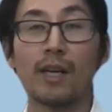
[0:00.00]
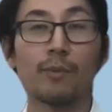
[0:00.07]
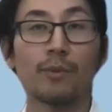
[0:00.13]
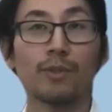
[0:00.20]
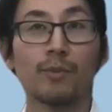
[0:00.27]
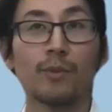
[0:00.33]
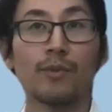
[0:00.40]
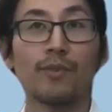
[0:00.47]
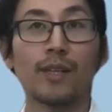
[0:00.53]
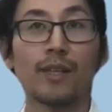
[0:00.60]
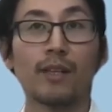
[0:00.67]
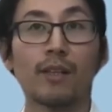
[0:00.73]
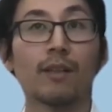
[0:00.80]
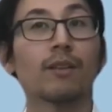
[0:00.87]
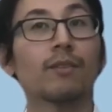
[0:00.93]
to provide
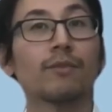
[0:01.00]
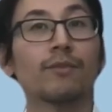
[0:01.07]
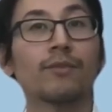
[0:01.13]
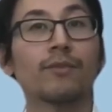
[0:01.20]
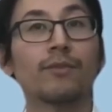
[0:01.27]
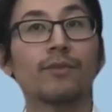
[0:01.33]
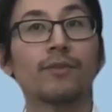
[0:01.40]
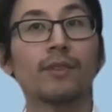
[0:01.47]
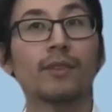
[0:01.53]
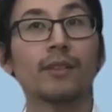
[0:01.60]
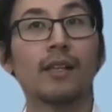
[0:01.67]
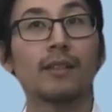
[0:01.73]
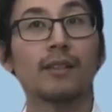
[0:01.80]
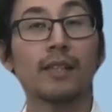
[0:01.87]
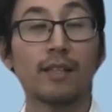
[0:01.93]
a lot of
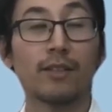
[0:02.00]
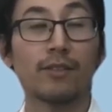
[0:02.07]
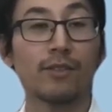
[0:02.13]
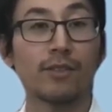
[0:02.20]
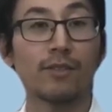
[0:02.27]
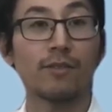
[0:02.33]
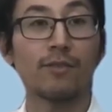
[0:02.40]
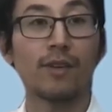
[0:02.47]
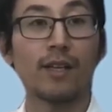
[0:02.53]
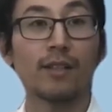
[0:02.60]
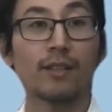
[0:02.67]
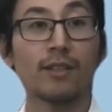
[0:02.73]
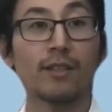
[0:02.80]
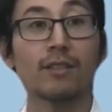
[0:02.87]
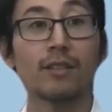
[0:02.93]
intelligence
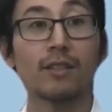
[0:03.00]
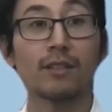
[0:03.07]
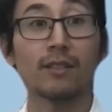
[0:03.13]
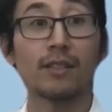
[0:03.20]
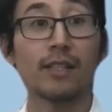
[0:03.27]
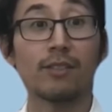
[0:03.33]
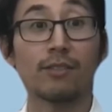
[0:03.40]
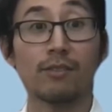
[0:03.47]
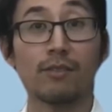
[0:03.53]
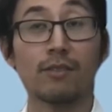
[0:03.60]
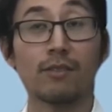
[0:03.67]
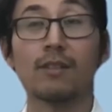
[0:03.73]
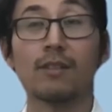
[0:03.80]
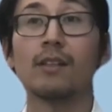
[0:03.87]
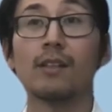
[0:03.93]
around
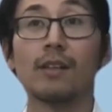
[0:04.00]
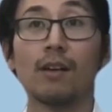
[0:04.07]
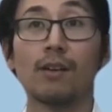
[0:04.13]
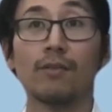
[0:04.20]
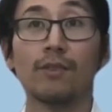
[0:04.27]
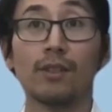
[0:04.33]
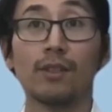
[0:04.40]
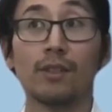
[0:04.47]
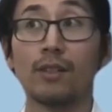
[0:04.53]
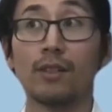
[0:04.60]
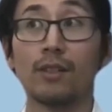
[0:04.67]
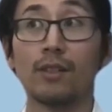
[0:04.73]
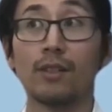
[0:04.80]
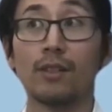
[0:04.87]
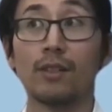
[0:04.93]
consolidation of
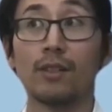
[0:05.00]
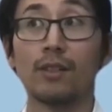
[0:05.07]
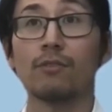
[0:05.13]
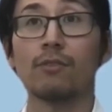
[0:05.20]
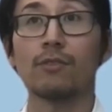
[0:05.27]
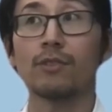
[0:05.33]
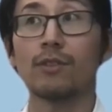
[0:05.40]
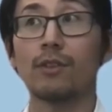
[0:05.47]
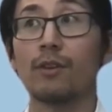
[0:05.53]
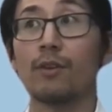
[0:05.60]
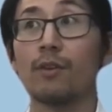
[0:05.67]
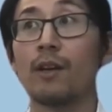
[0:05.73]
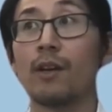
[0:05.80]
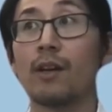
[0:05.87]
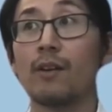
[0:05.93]
alerts too. So
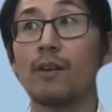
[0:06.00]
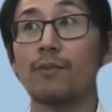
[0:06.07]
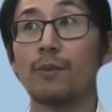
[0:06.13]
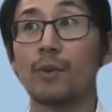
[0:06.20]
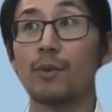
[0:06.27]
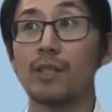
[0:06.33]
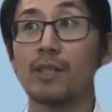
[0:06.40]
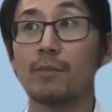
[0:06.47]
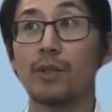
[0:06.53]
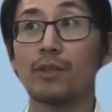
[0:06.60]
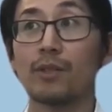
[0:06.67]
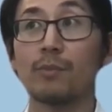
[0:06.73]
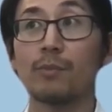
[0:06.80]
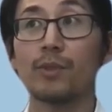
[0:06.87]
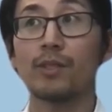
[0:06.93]
from a
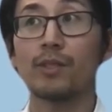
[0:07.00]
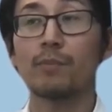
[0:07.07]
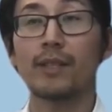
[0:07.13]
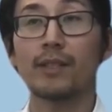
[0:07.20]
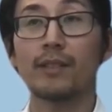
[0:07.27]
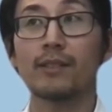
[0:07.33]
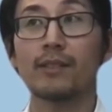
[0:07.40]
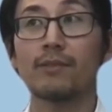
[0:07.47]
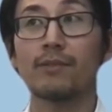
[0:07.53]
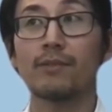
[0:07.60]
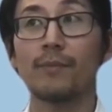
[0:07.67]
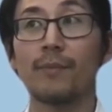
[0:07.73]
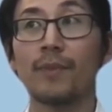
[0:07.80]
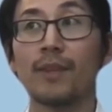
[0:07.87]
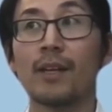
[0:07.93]
responder perspective,
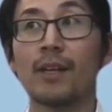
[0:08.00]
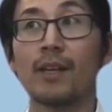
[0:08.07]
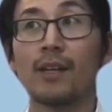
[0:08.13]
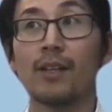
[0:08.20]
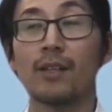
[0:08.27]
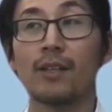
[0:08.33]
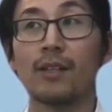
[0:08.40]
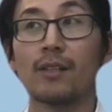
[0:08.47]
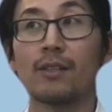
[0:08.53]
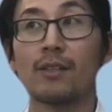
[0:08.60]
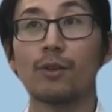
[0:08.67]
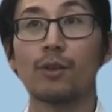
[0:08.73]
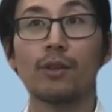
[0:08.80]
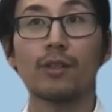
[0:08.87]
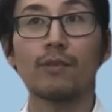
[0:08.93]

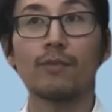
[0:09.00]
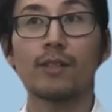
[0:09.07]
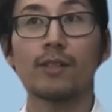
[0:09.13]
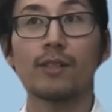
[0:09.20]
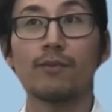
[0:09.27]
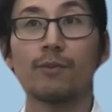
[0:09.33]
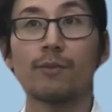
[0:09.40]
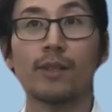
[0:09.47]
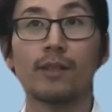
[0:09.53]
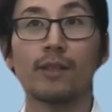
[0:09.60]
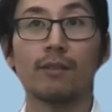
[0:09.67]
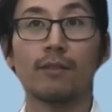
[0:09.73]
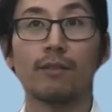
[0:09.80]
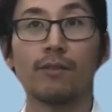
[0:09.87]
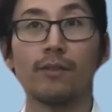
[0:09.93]
you'll only receive 1
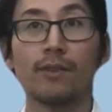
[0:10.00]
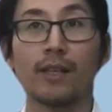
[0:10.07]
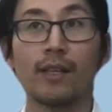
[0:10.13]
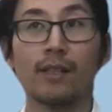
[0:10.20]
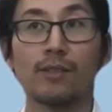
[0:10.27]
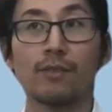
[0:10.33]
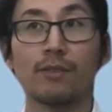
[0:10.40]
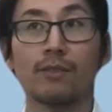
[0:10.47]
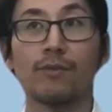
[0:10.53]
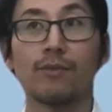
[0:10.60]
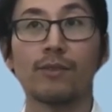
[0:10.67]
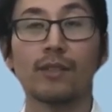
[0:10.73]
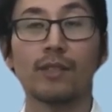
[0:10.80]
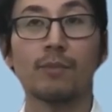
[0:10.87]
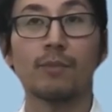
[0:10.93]
notification
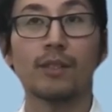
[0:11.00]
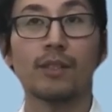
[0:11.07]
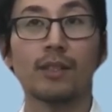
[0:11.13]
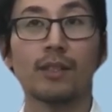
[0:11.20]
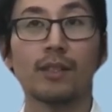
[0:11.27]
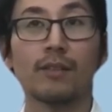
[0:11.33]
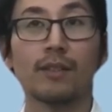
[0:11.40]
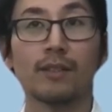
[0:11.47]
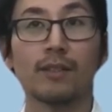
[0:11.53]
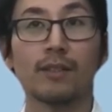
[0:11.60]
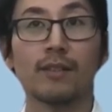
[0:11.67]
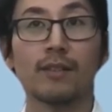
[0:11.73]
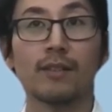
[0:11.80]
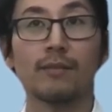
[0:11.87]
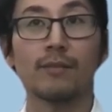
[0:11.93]
for this particular
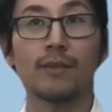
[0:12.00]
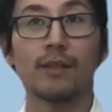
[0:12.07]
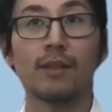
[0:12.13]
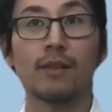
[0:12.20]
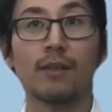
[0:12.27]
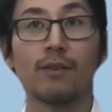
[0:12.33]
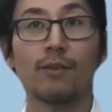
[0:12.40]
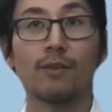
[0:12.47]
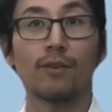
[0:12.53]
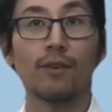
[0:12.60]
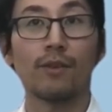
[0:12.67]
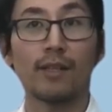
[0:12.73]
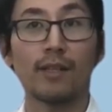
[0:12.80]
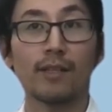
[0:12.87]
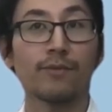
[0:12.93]
incident, although
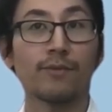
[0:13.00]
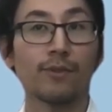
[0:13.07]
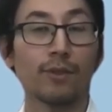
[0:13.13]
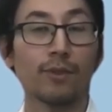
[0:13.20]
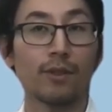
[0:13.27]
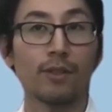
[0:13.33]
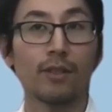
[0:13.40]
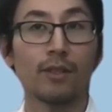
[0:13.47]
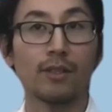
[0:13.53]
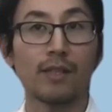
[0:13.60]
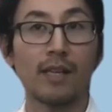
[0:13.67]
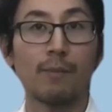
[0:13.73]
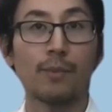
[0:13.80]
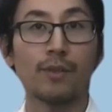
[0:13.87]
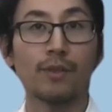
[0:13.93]
there's 4 alerts
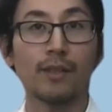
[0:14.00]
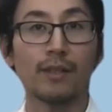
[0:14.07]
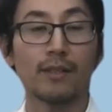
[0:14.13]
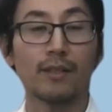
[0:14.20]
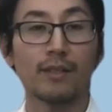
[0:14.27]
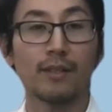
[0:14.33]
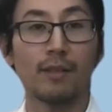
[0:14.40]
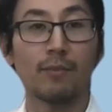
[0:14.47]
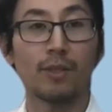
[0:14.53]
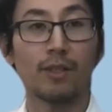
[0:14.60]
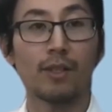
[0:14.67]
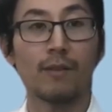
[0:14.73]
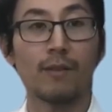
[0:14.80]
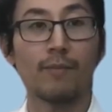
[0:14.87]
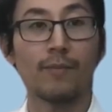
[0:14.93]
happen at the same
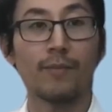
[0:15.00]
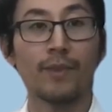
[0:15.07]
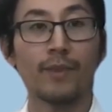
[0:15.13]
time.